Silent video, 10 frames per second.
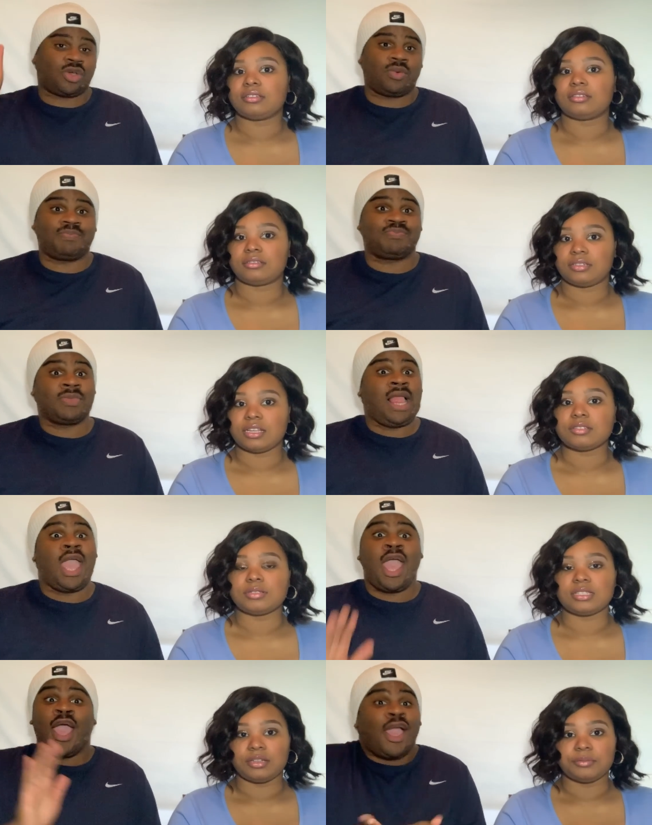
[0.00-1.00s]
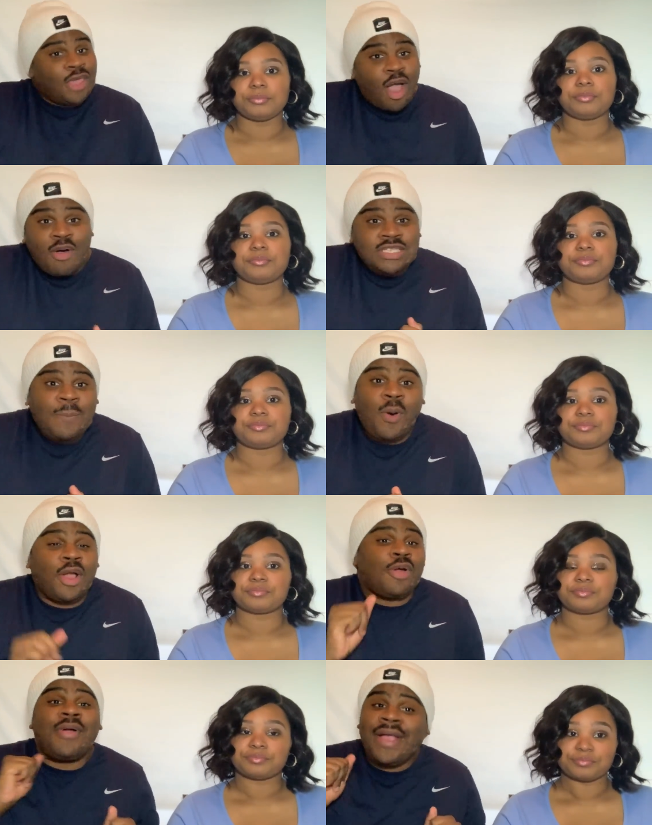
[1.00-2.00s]
Speaker 1: so that's what's up. Y'all gonna
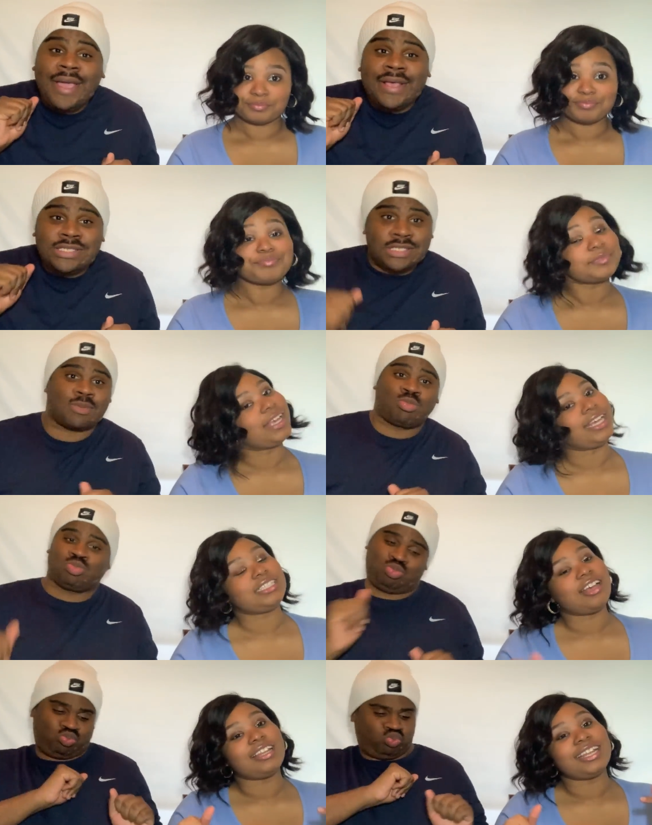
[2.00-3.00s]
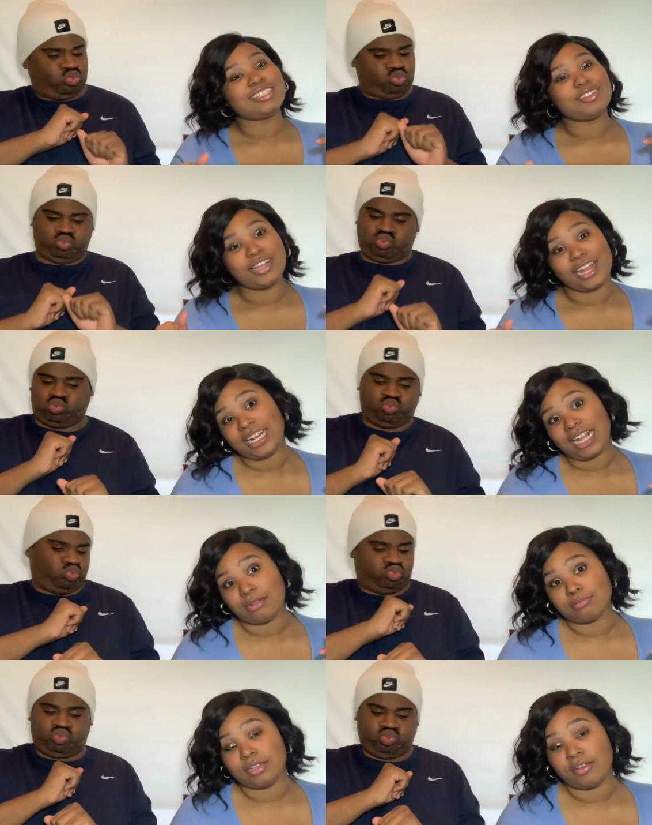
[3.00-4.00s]
support Chris? Yes, y'all. Let us know down in the
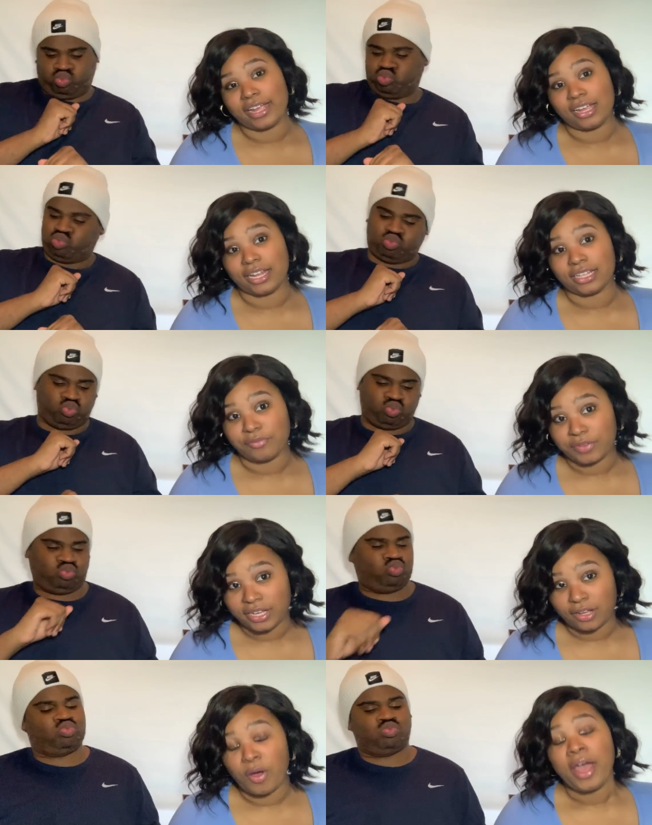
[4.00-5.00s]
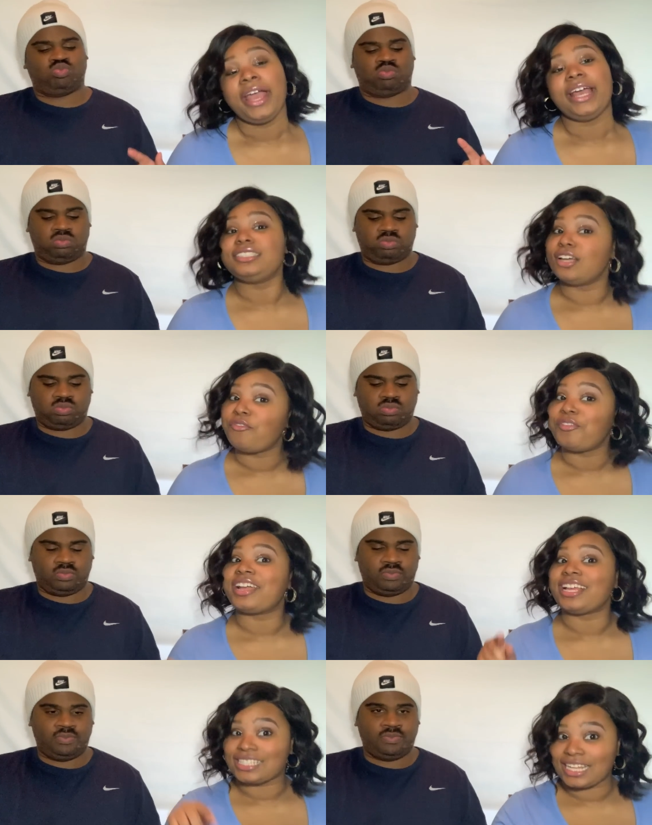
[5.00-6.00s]
comments below how y'all like the video, and don't
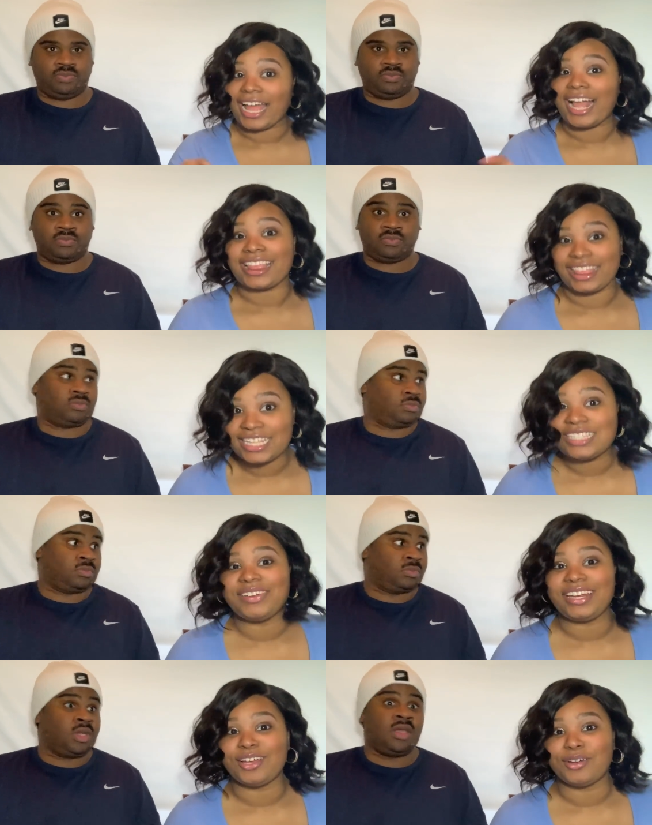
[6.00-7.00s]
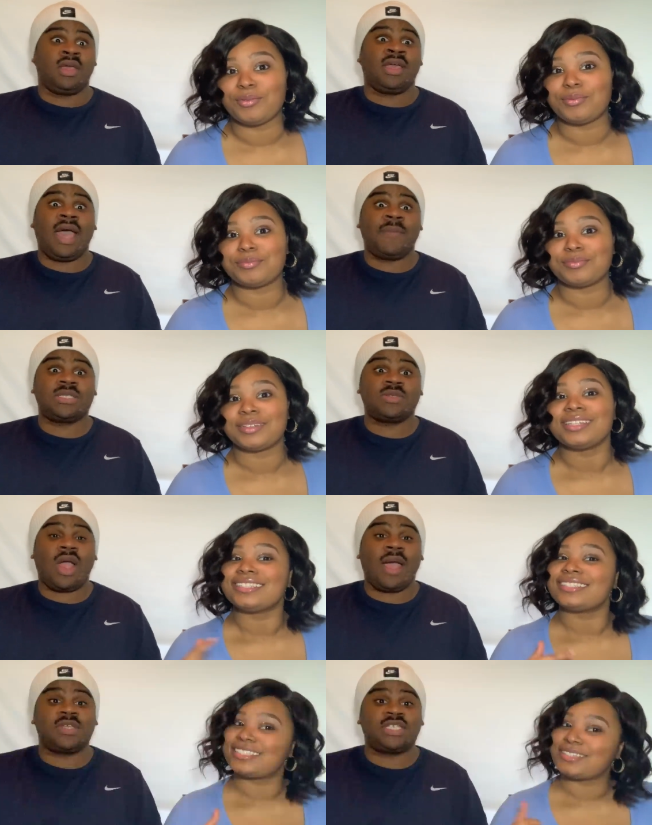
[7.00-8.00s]
forget to like this video. Comment,
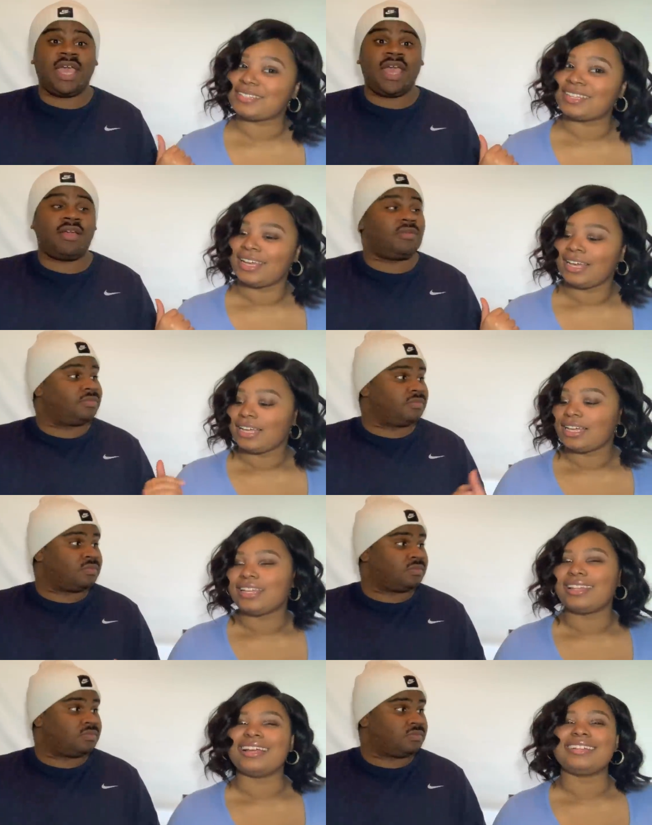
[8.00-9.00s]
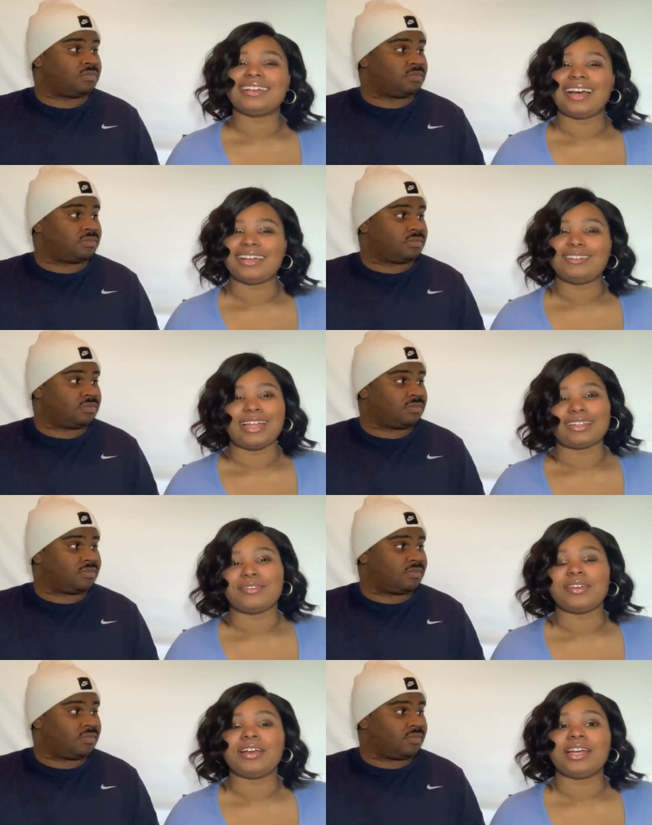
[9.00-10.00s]
subscribe, and share. Like how you
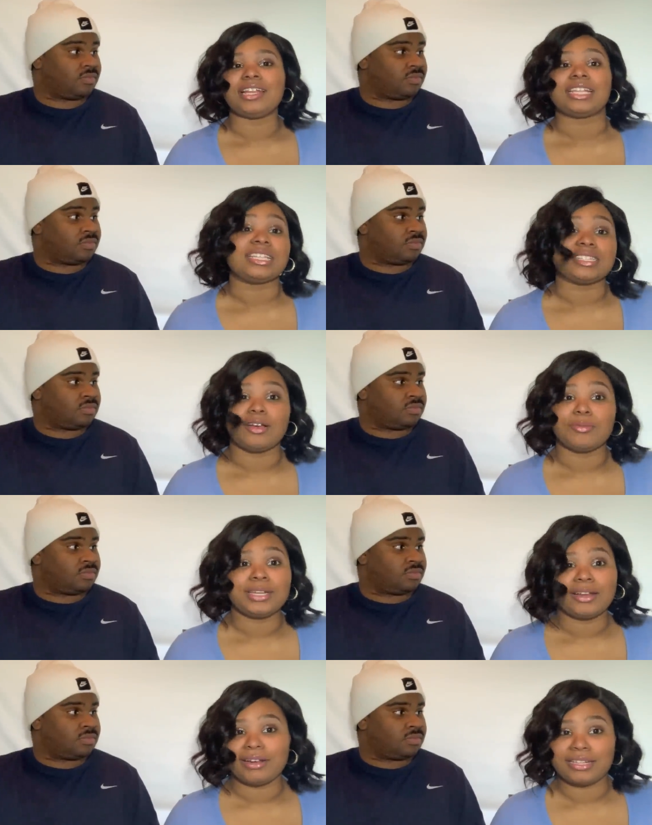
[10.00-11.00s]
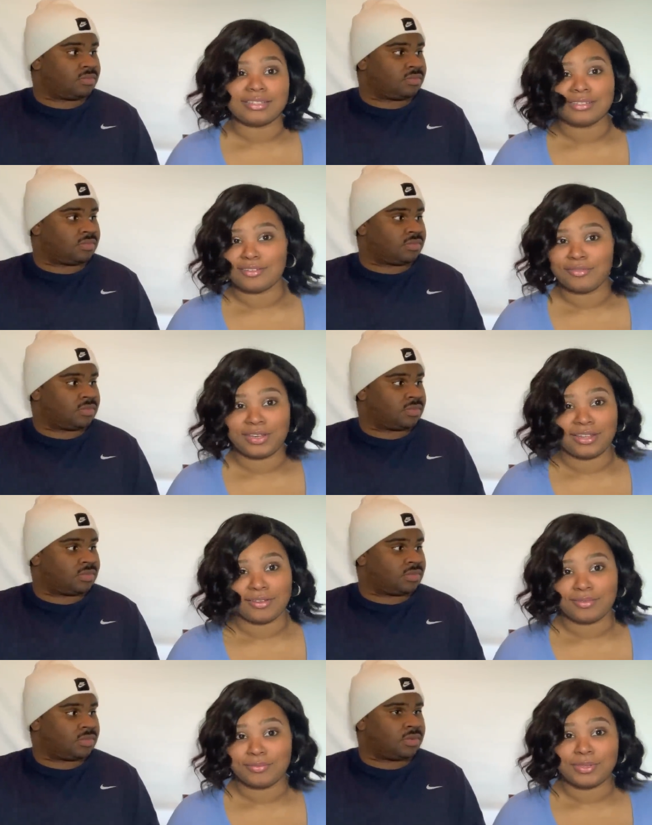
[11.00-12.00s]
like the video, how you like the song. We're not reacting to no
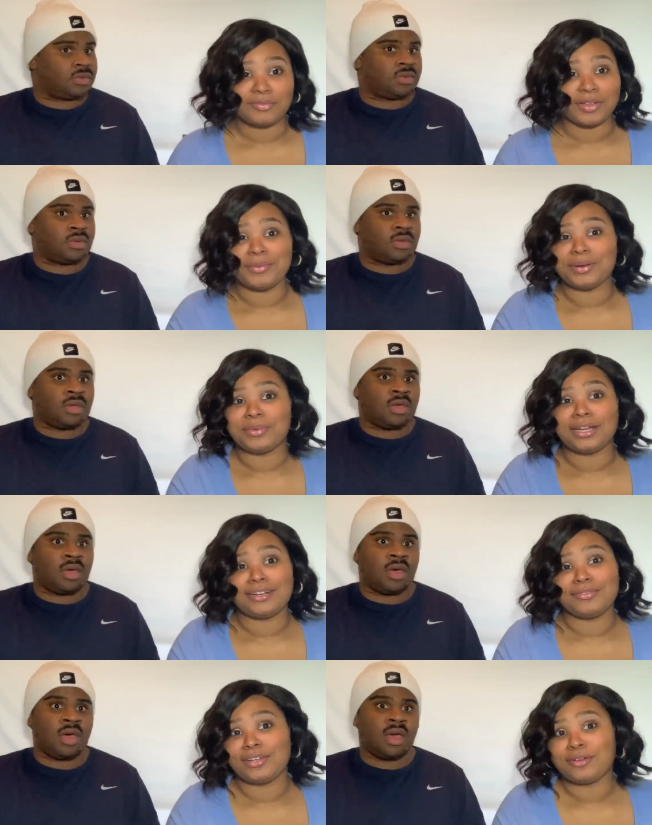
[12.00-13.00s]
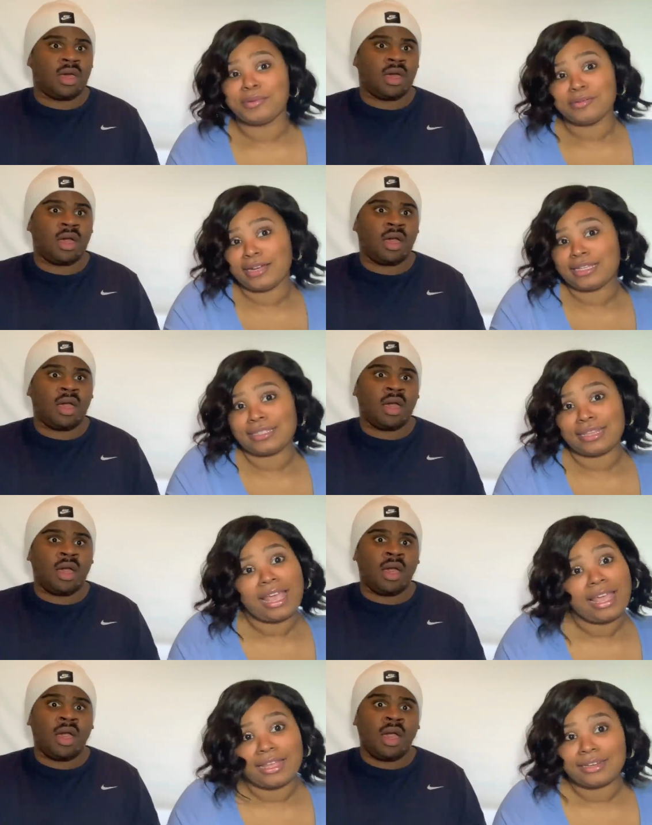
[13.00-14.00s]
video, but if y'all wanna put out a video, we'll react to
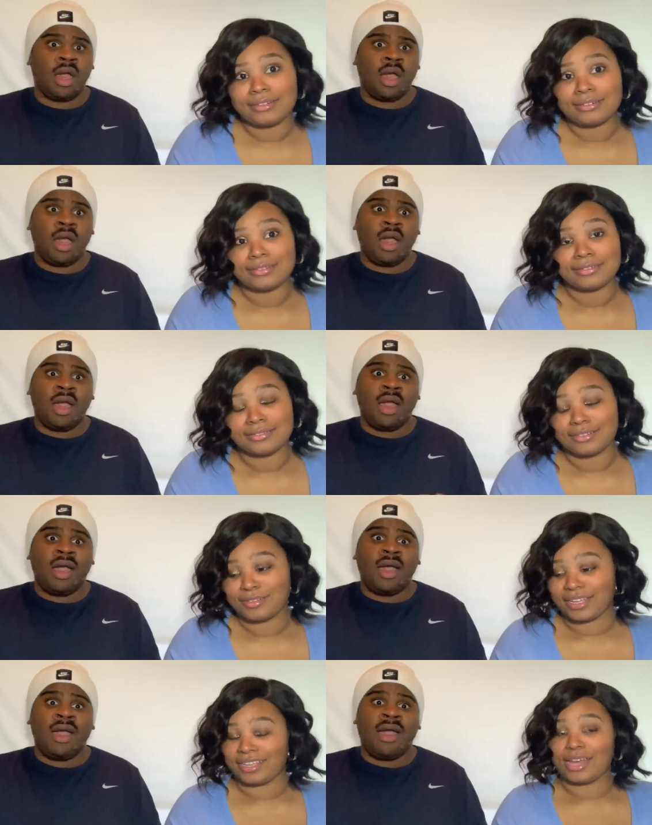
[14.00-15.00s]
that. Okay,